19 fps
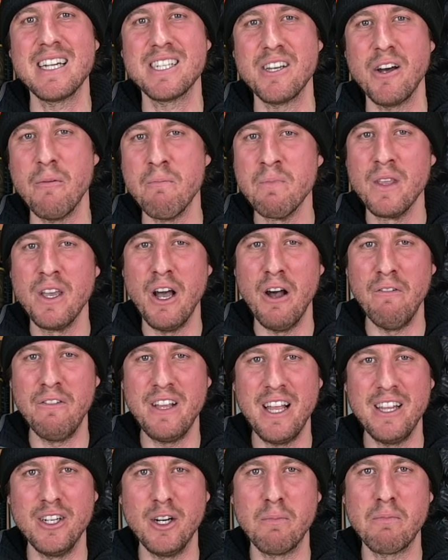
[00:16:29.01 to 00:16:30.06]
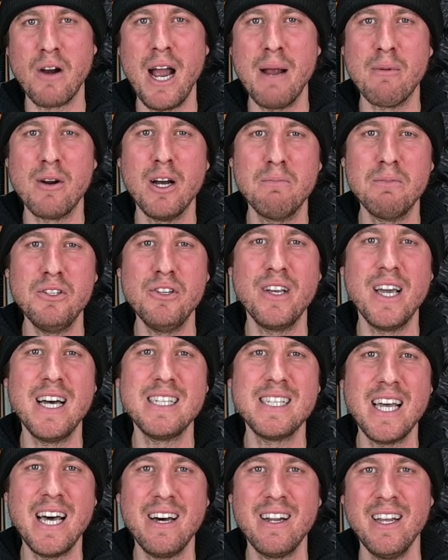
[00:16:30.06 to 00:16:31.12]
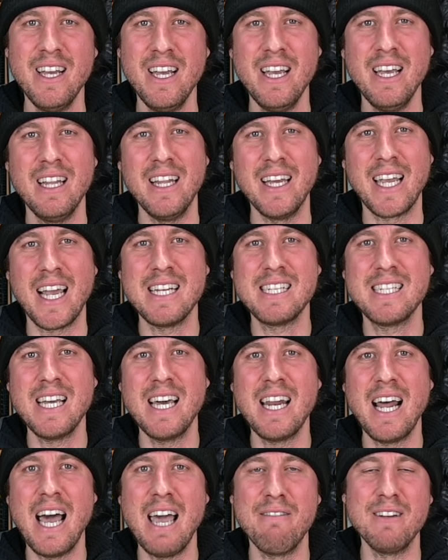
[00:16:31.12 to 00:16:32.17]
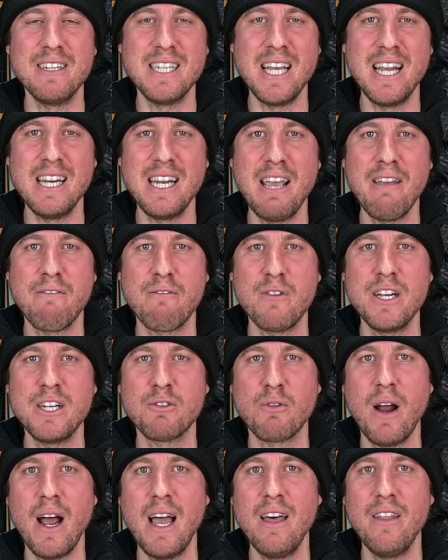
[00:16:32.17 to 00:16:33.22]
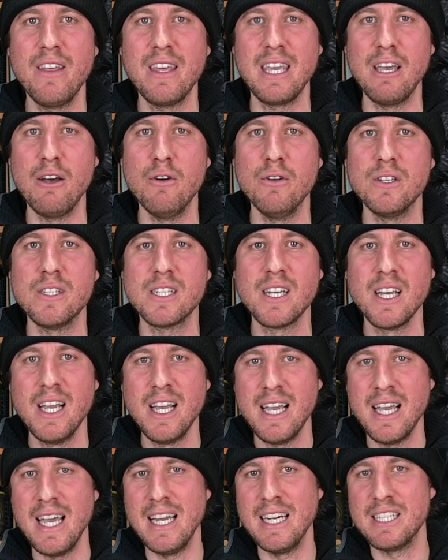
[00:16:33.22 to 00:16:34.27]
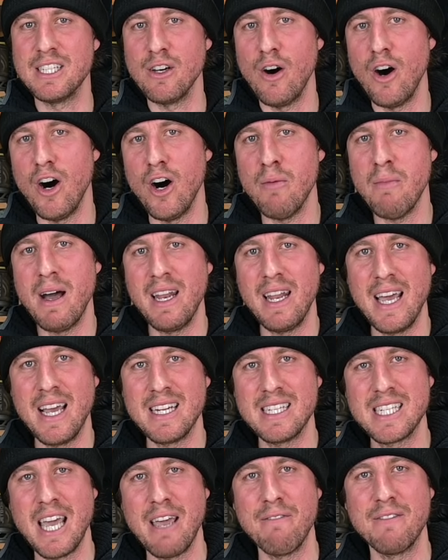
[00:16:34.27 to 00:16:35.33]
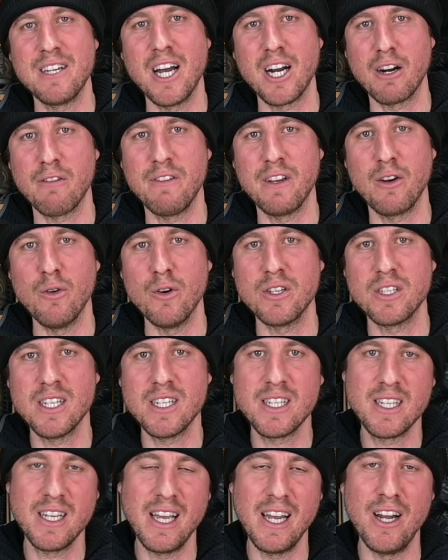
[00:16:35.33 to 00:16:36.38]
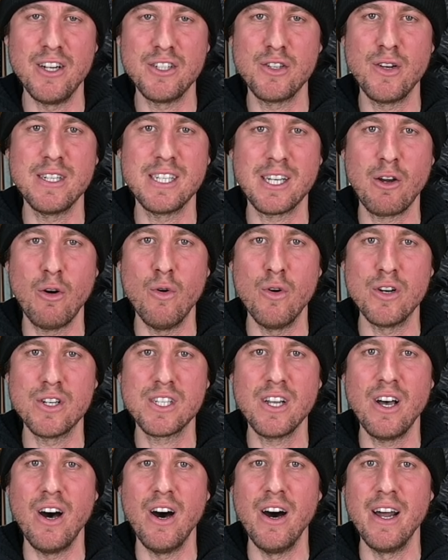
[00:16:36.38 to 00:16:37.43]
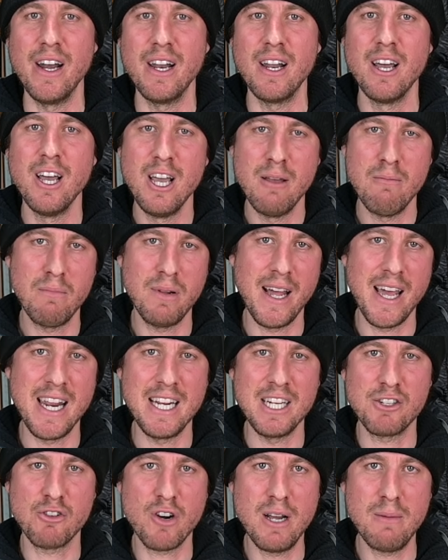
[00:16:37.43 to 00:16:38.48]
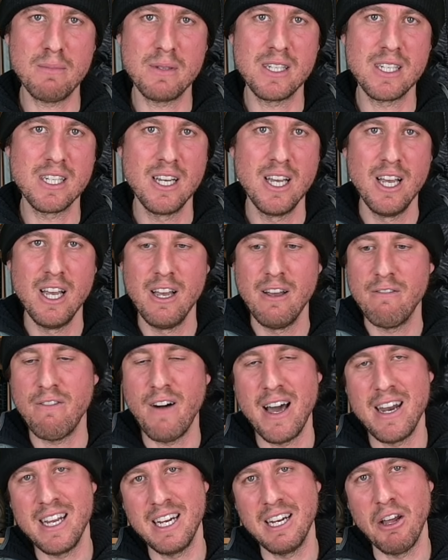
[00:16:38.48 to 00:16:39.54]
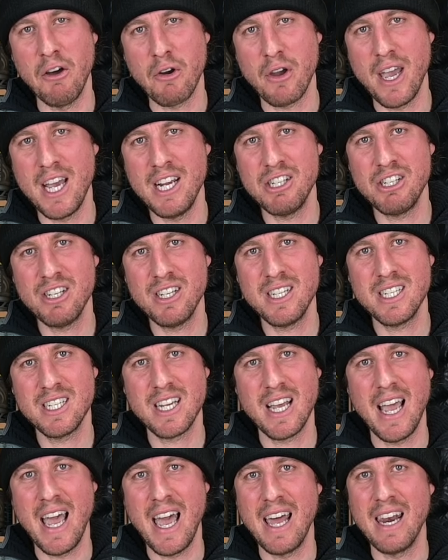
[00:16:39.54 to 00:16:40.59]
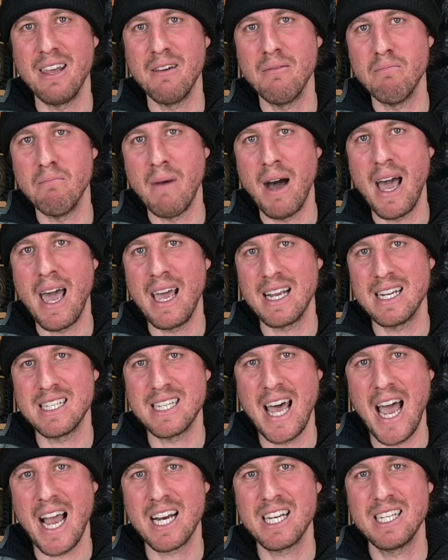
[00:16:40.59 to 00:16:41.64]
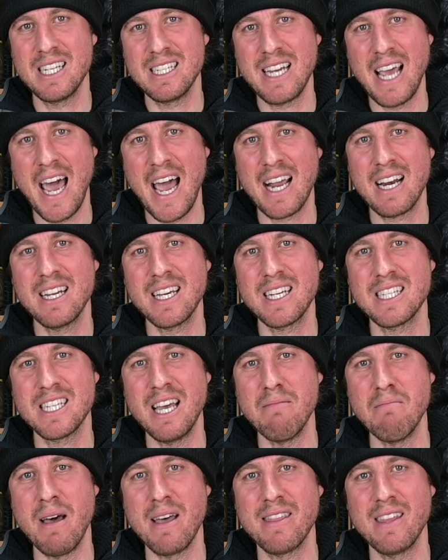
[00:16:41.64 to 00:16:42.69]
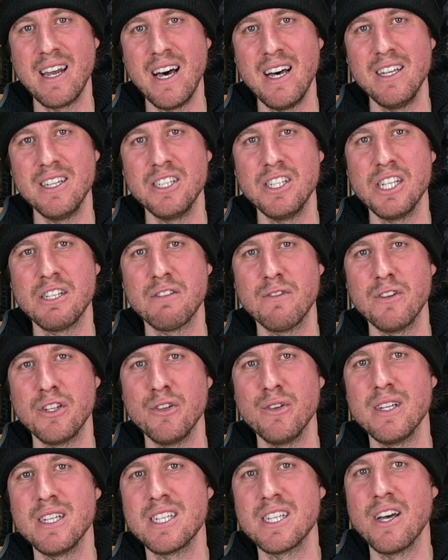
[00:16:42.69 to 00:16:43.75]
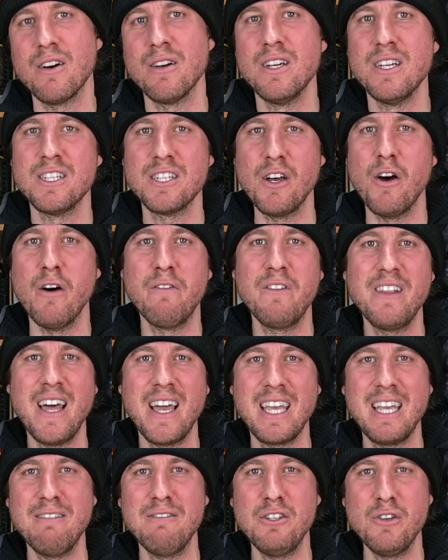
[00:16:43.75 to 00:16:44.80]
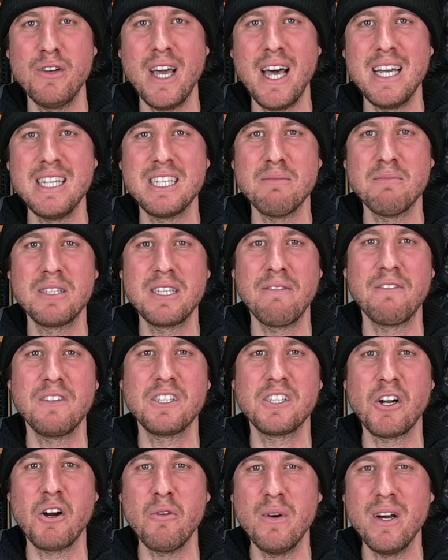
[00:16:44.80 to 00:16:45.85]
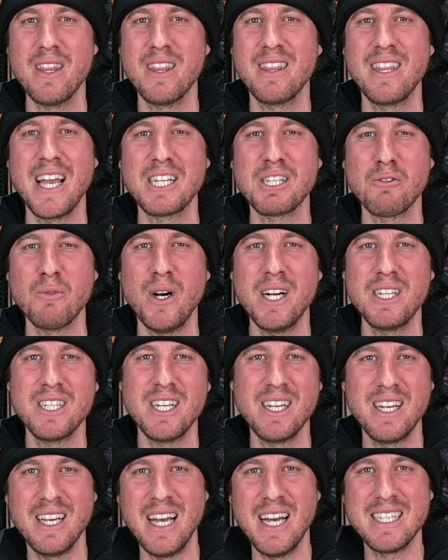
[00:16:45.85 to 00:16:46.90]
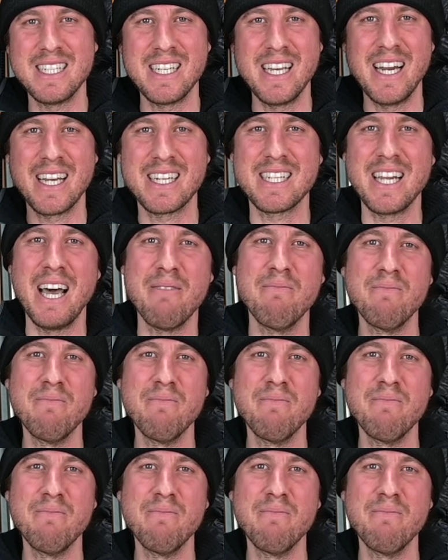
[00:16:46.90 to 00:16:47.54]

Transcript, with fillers: So hopefully that little primer helped you guys out. Like I said, I have a ten day free trial that goes into all my landscape photography courses. It also has a course on planning trips, finding locations, and my exact tactics and methodologies for doing so. So hopefully that gives you guys some stuff to start with. Thanks for watching. See you next time.